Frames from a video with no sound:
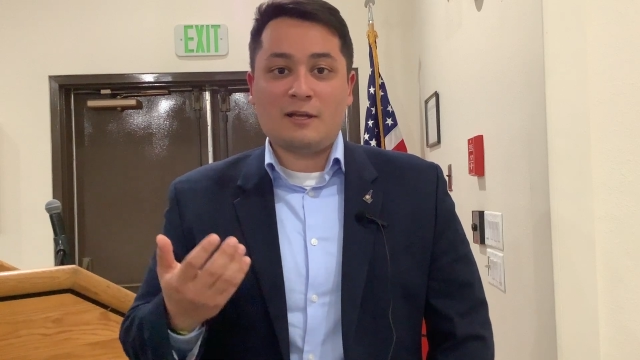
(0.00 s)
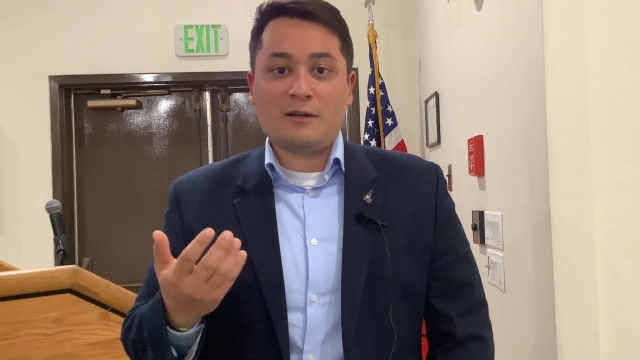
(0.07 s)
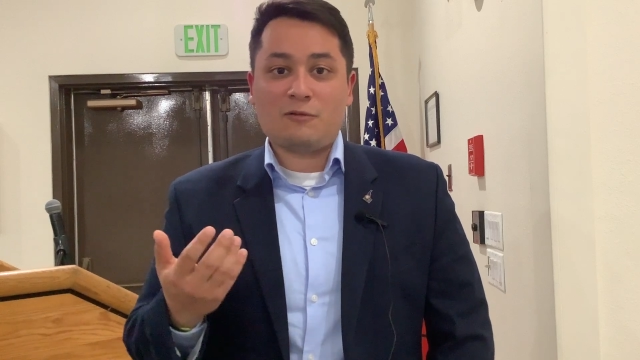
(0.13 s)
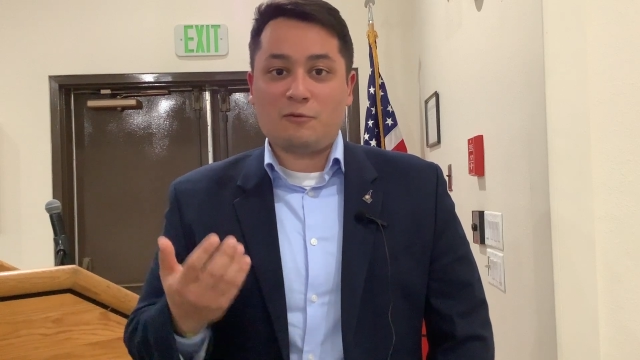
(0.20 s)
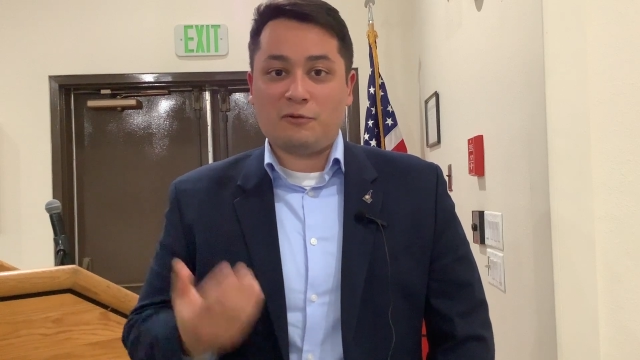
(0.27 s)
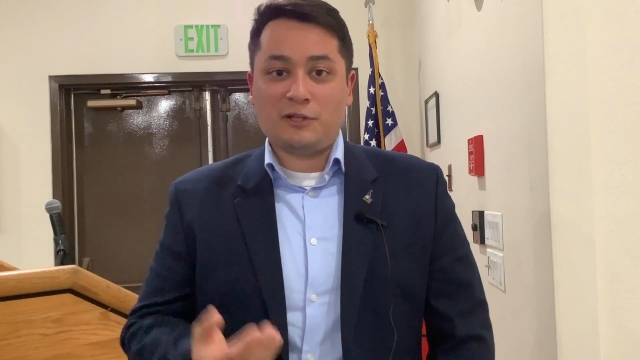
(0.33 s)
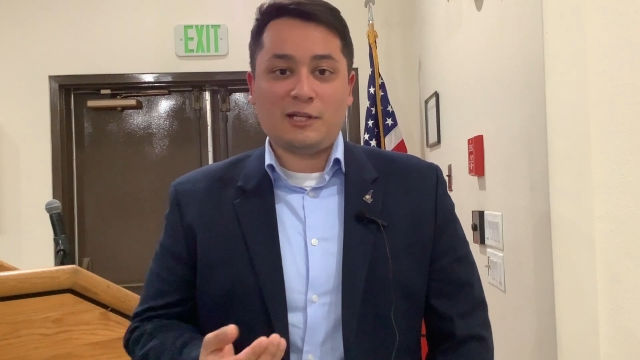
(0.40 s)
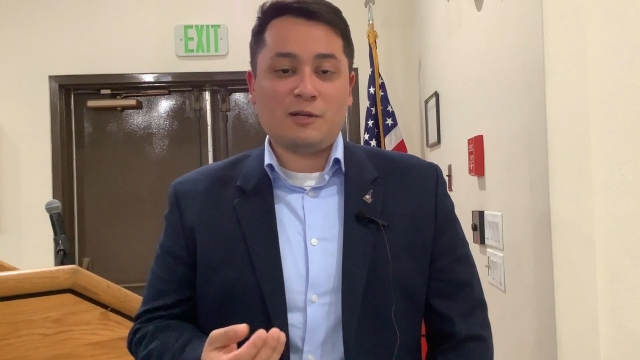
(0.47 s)
and
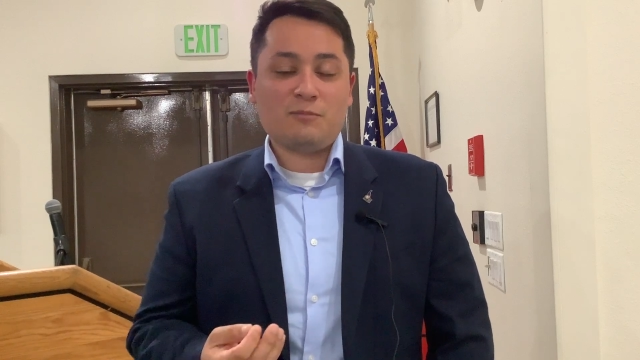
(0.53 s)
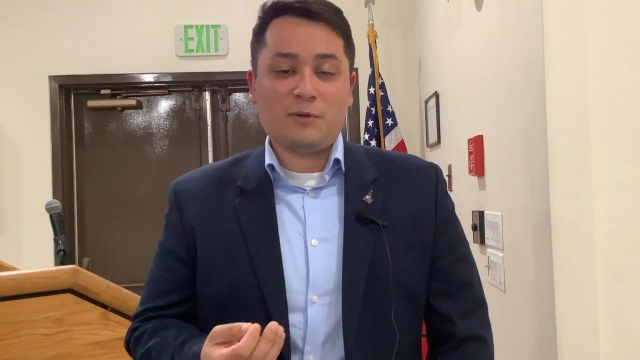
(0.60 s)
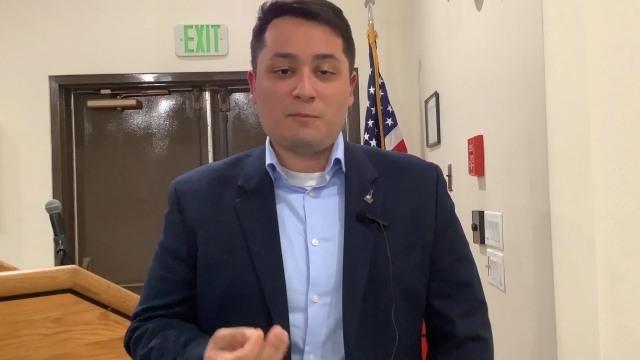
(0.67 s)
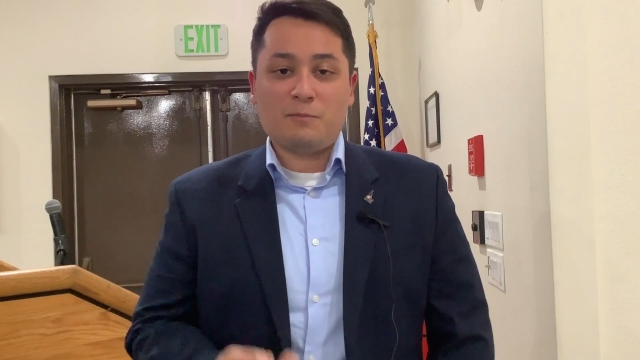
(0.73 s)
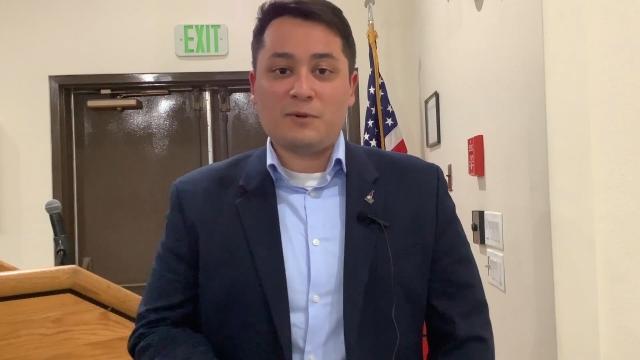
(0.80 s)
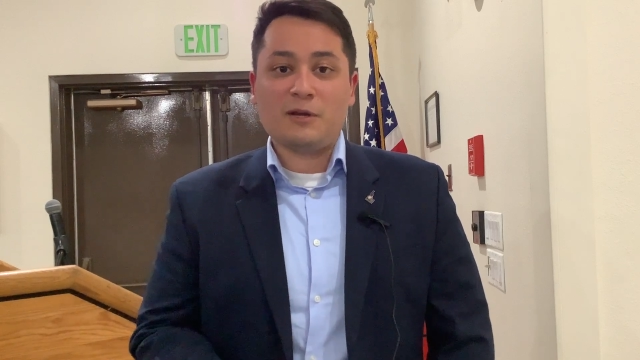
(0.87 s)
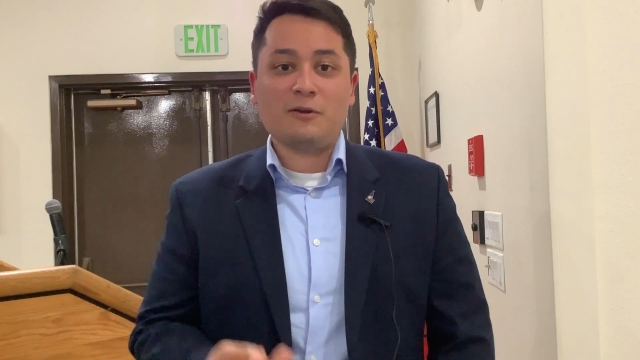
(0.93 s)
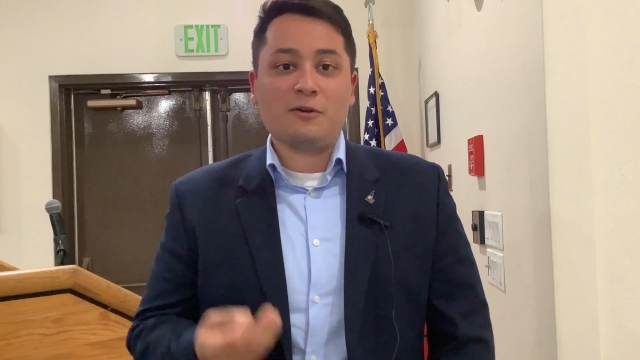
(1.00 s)
it's only going to be
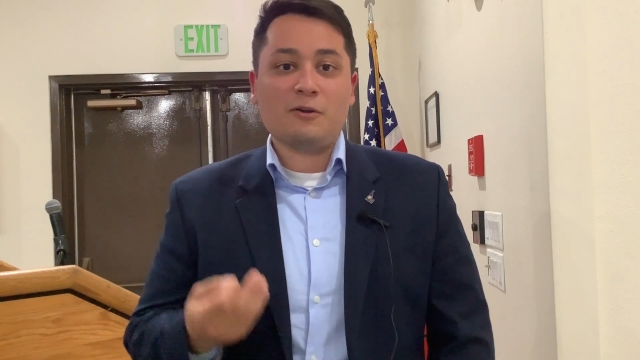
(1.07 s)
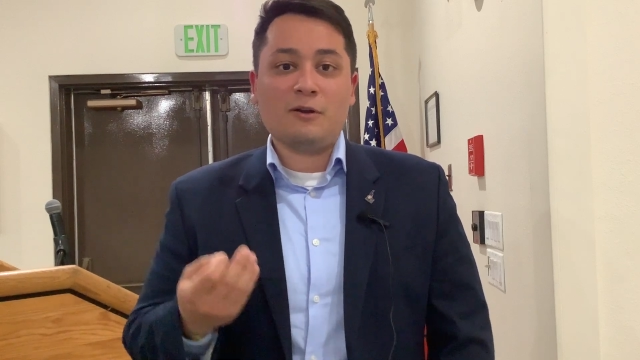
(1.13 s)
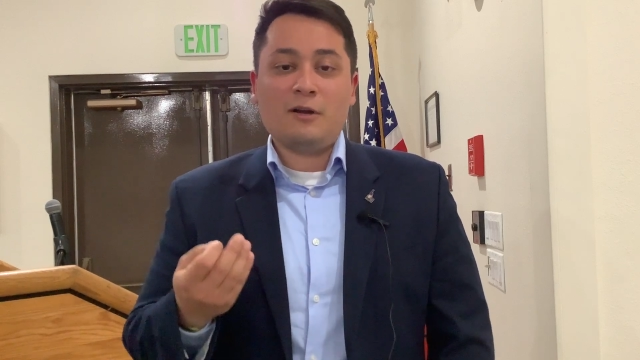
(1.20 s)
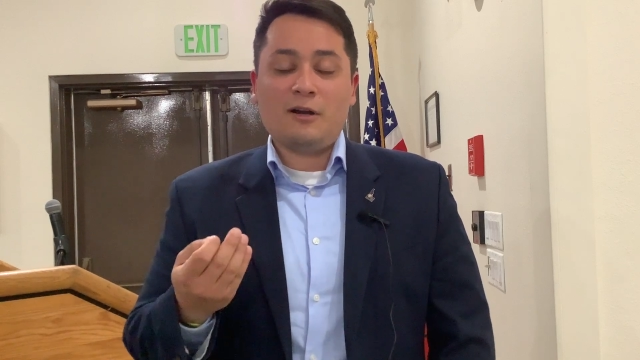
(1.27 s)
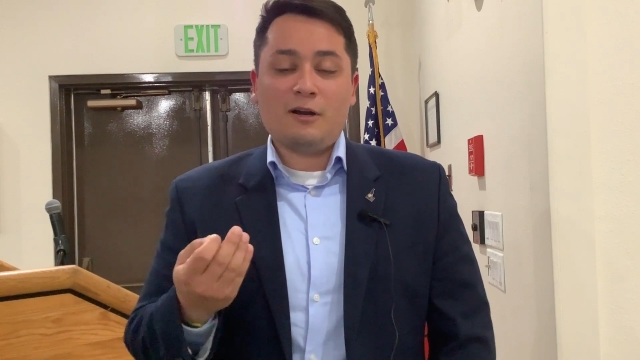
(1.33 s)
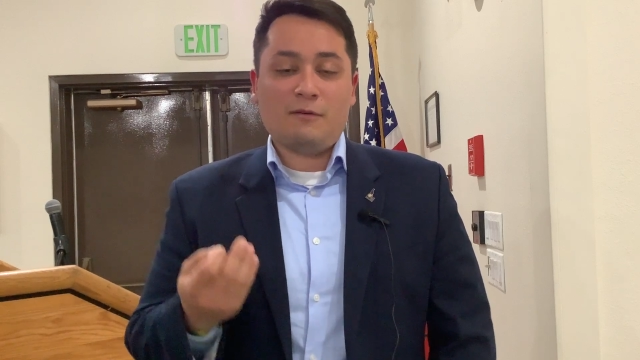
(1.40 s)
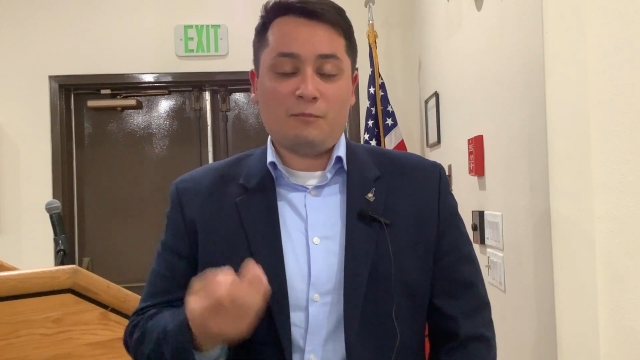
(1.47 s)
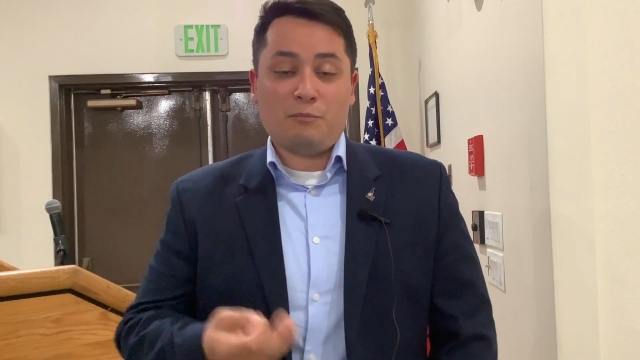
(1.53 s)
bigger,
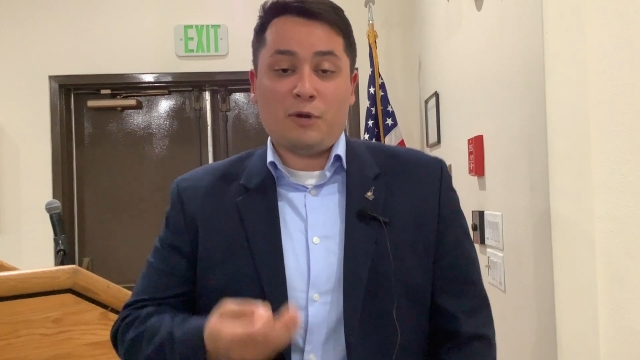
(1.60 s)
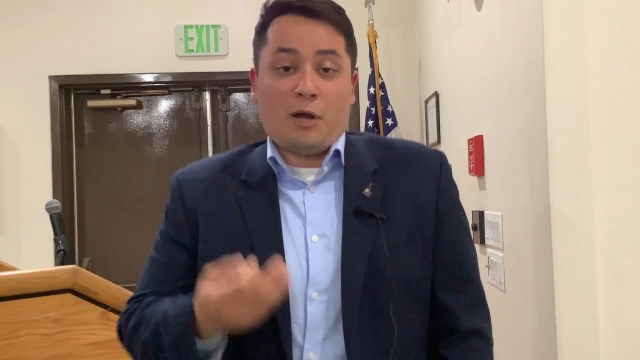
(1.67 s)
a,